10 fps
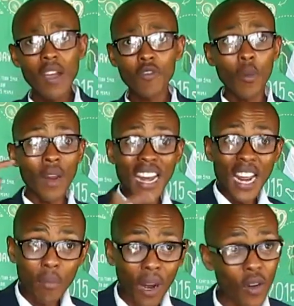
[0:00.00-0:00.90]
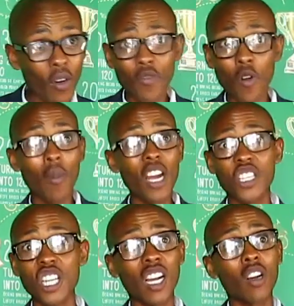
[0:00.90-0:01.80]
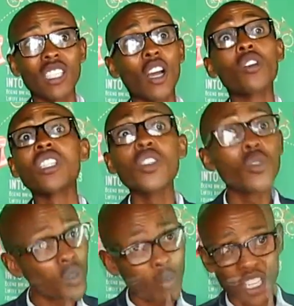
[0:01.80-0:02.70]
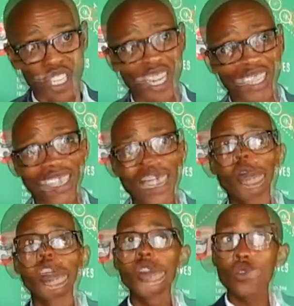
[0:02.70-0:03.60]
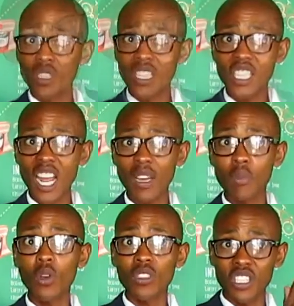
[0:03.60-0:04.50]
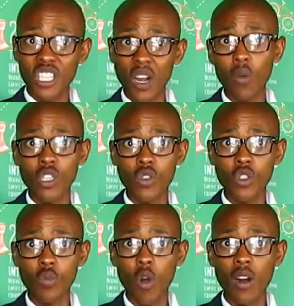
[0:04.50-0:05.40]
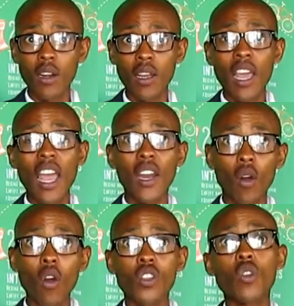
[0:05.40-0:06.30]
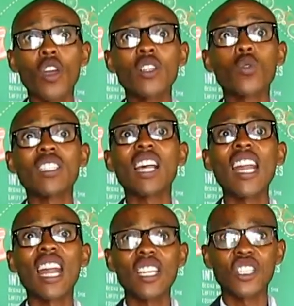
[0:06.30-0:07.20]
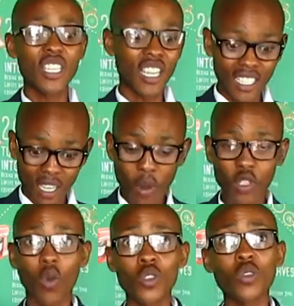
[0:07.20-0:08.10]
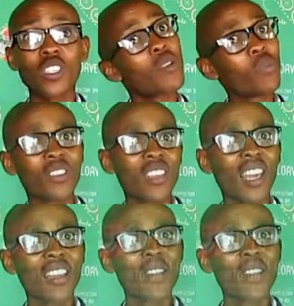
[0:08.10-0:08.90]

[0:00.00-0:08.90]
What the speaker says: from a neighbor, not from my shack, because I couldn't use my shack. I couldn't use the shack because the shack was too small, and also it was unhygienic as I was also sleeping there.